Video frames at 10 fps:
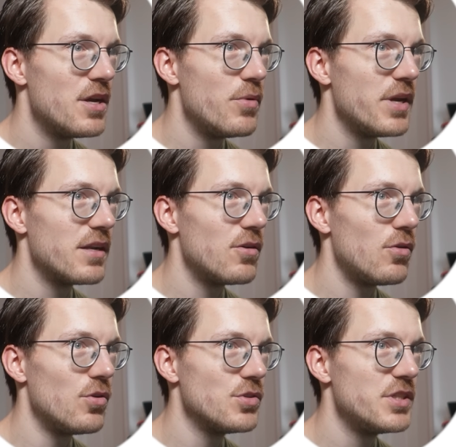We can
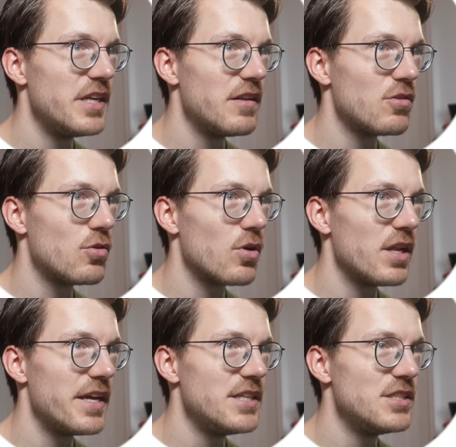also see that the
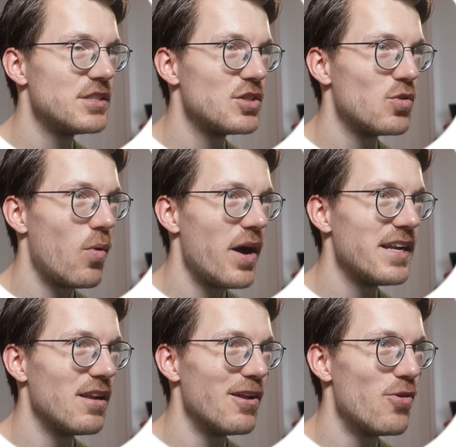correlation is
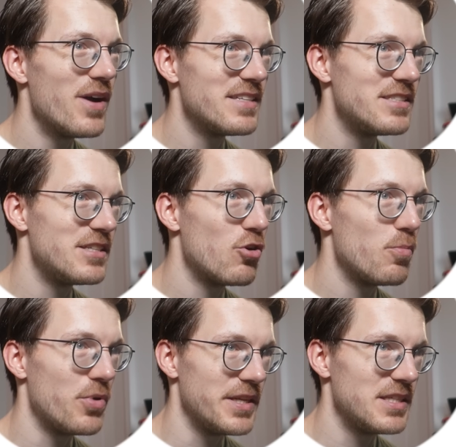quite low at
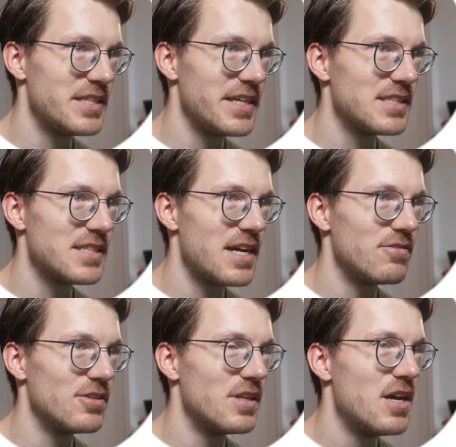
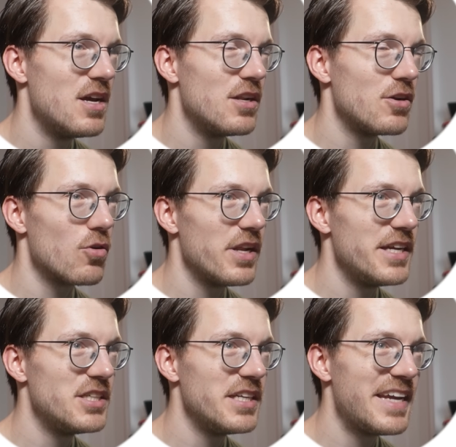0.67. The
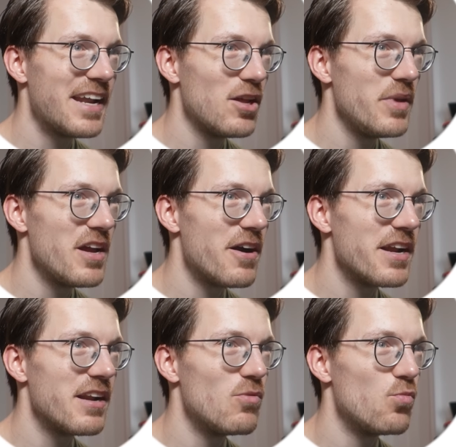correlation cannot be
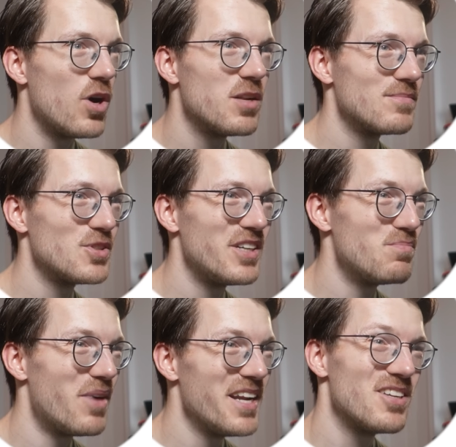higher than 1, so
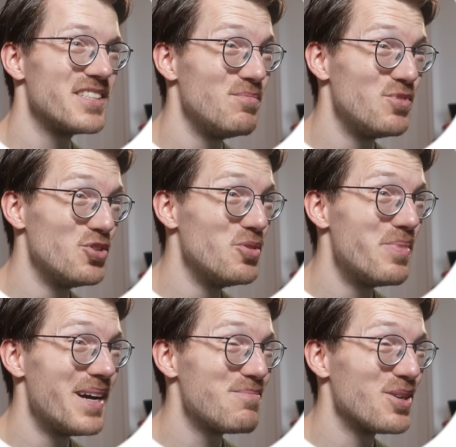this might not seem too
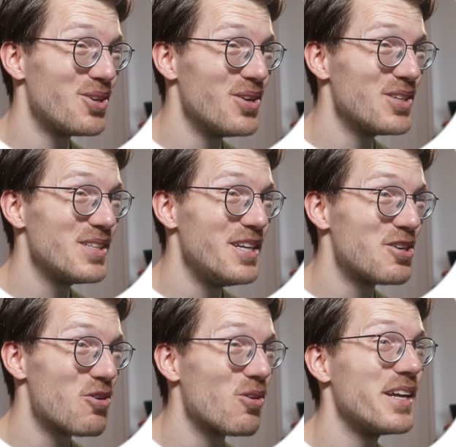bad, but honestly, a
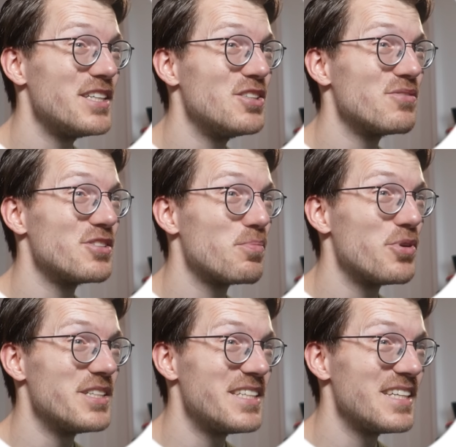correlation of
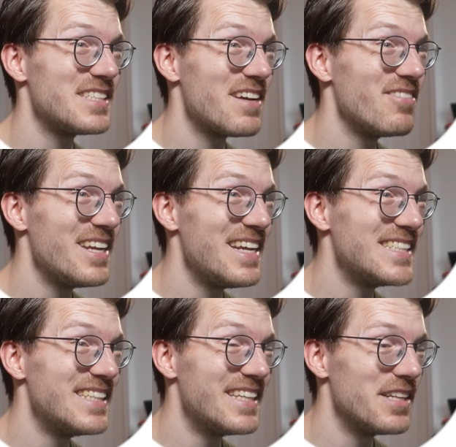0.67
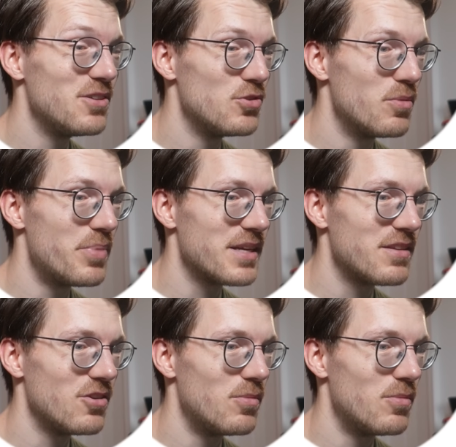isn't that good compared to the